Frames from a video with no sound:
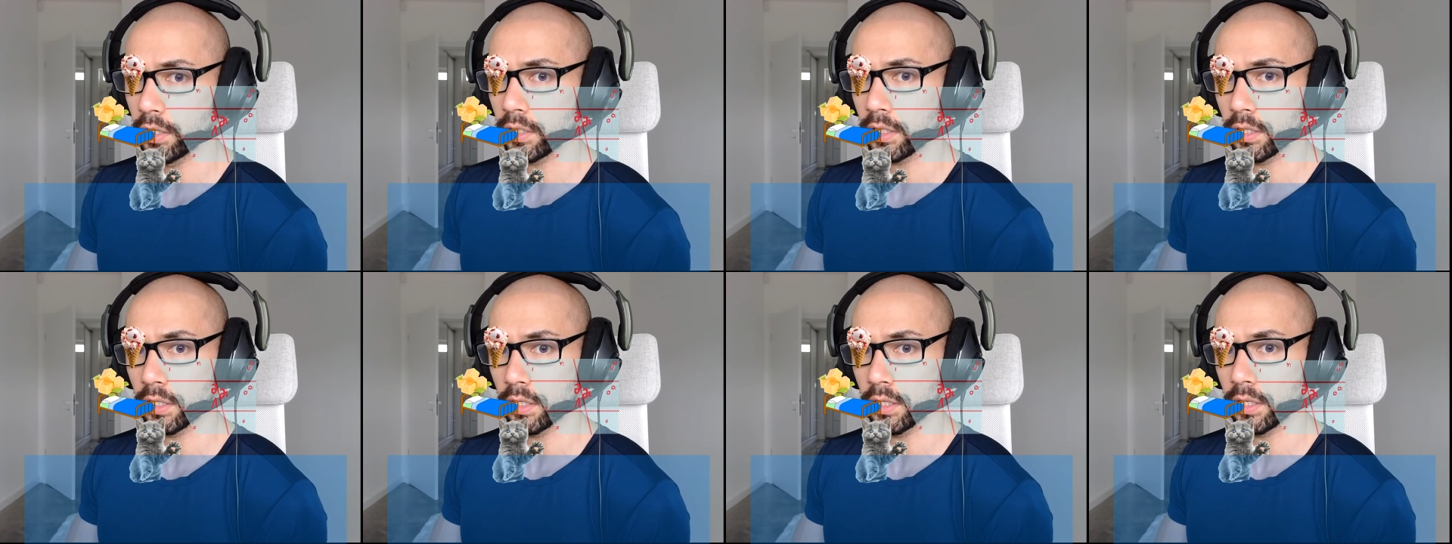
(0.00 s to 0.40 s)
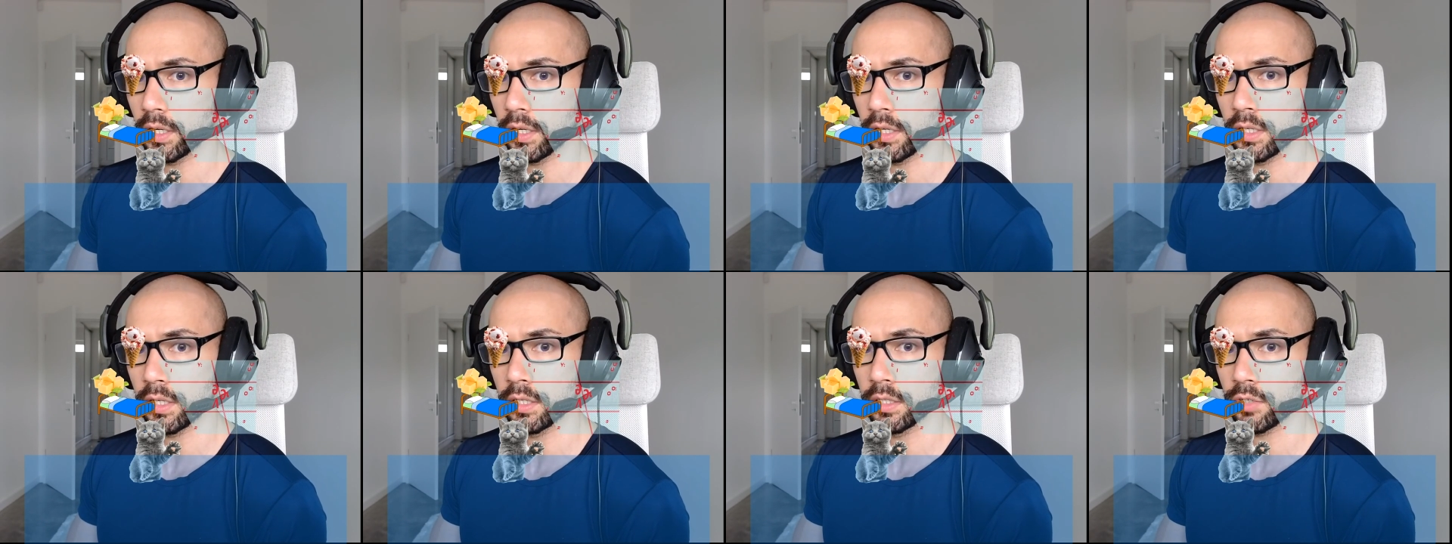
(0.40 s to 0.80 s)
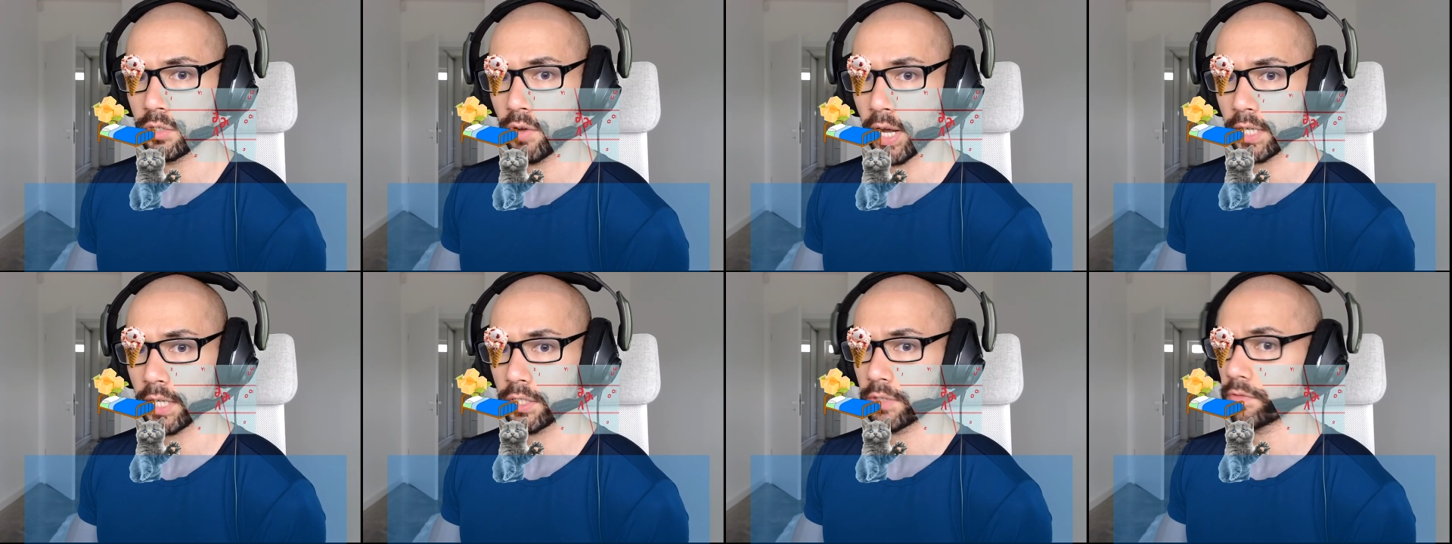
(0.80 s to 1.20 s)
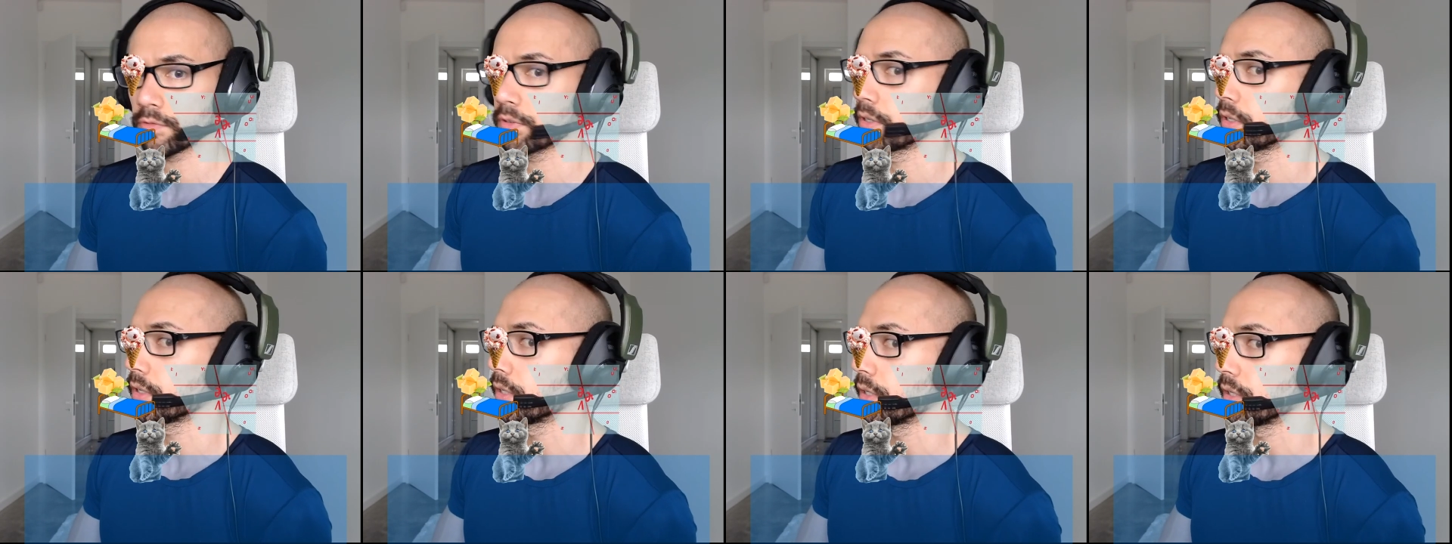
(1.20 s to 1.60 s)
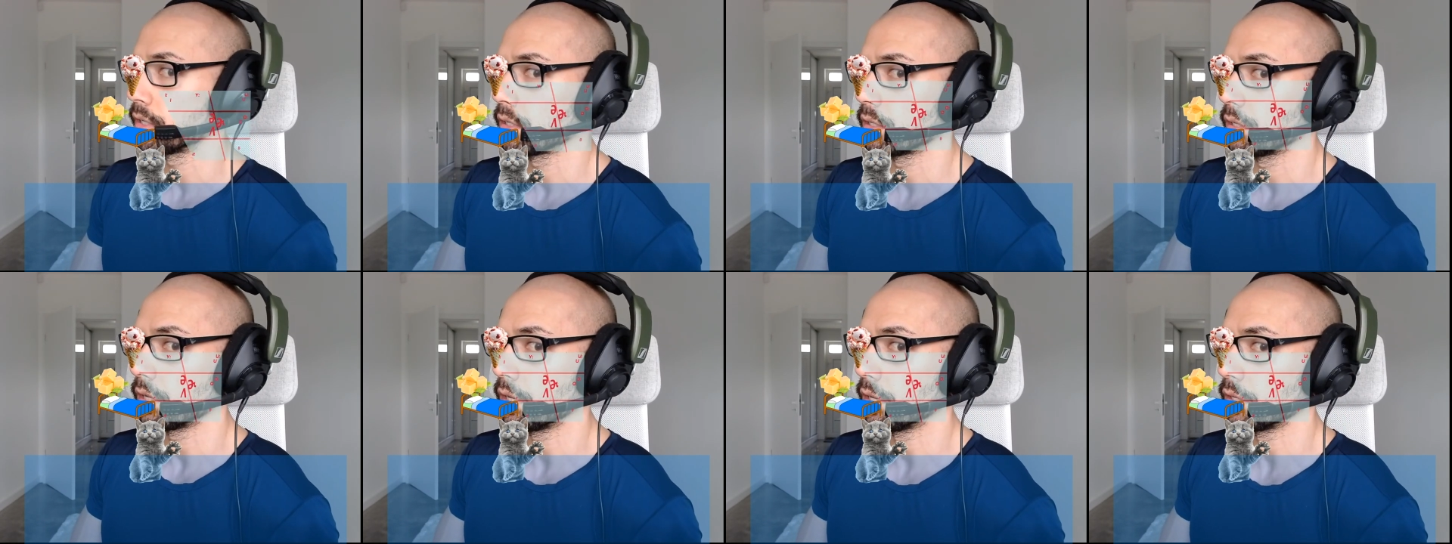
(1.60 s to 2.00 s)
clear, and interactive.
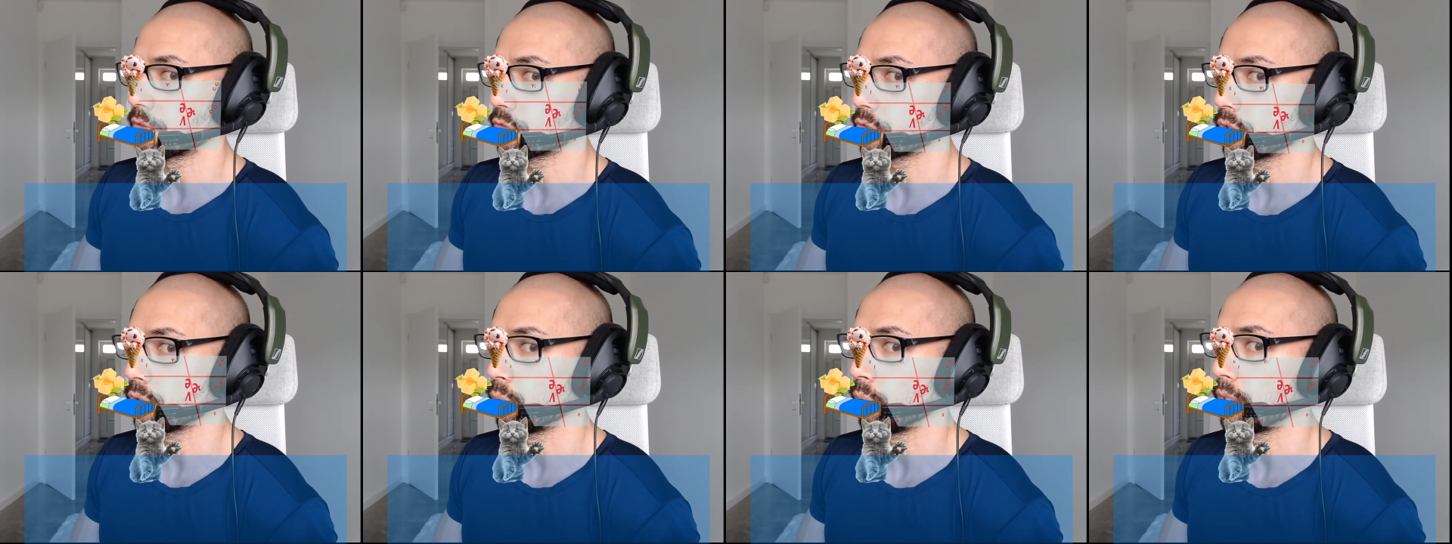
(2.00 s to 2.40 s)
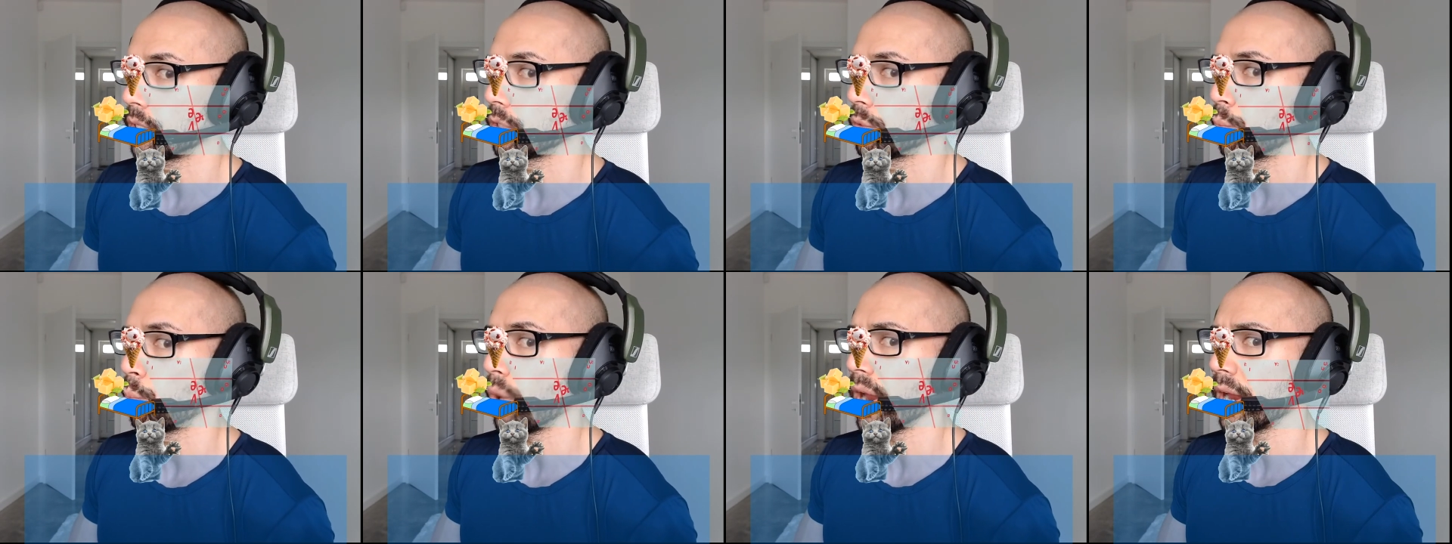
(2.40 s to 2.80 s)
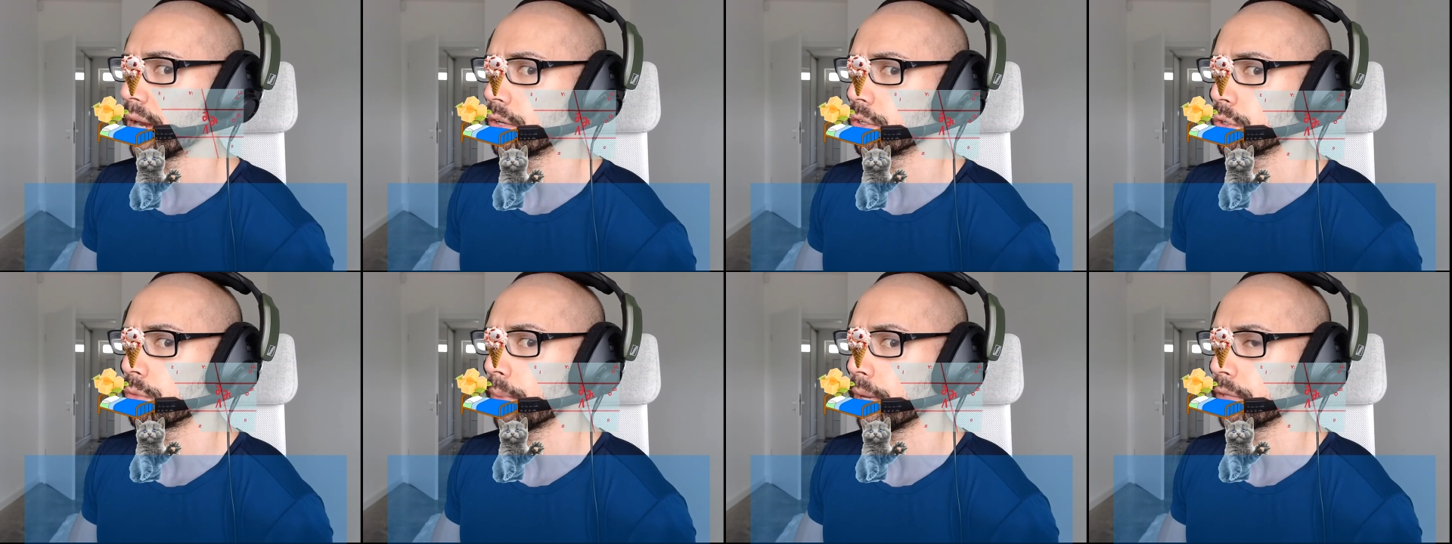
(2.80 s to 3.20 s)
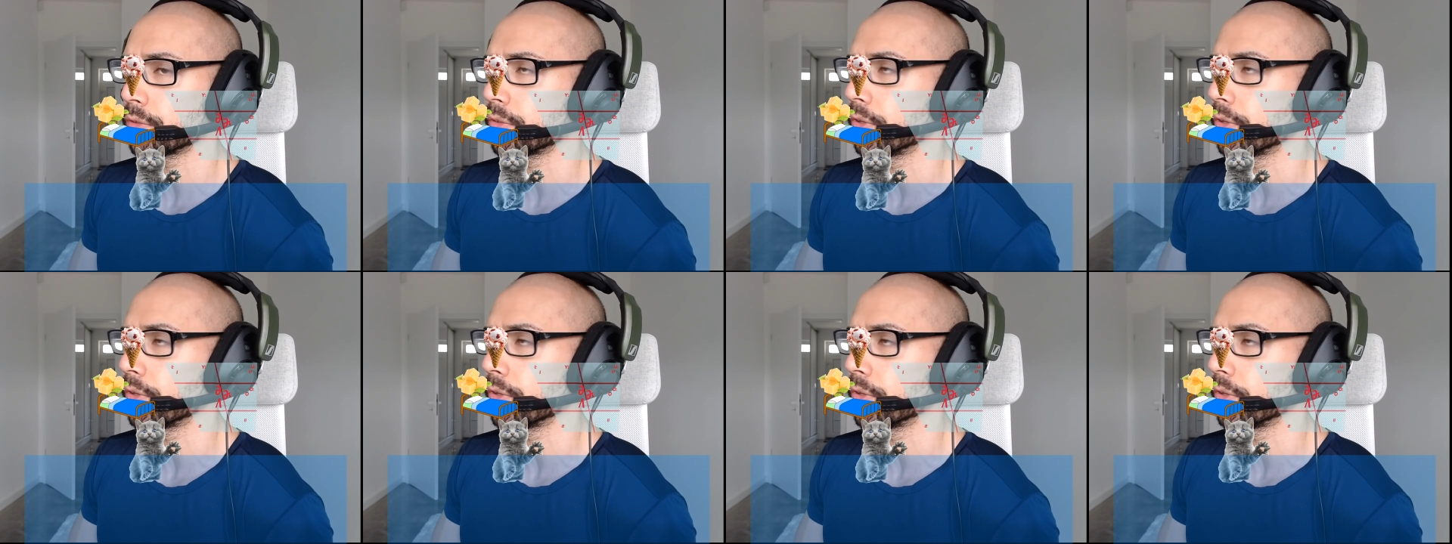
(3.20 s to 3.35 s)
And so where do you make